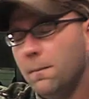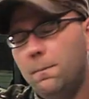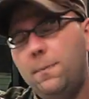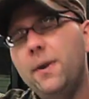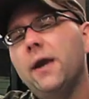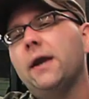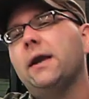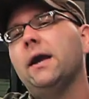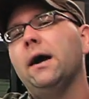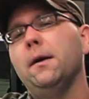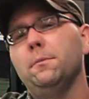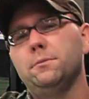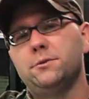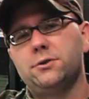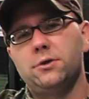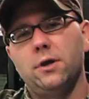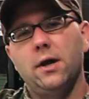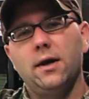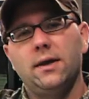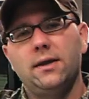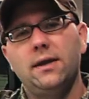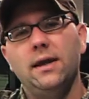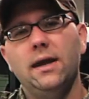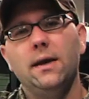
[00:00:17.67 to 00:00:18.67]
Pickup
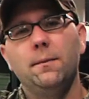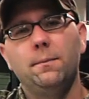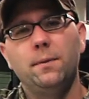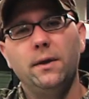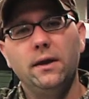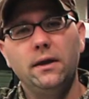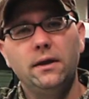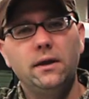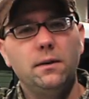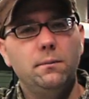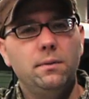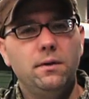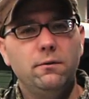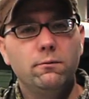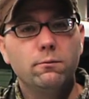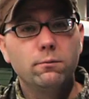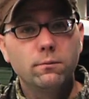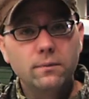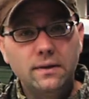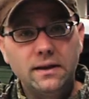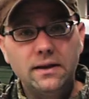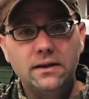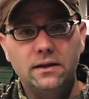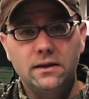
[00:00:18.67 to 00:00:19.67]
truck camping can be
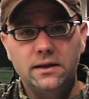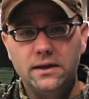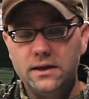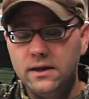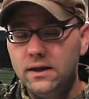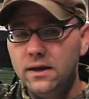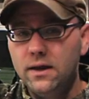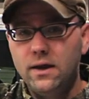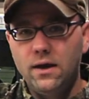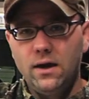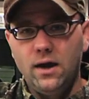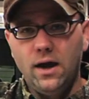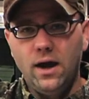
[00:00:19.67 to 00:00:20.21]
really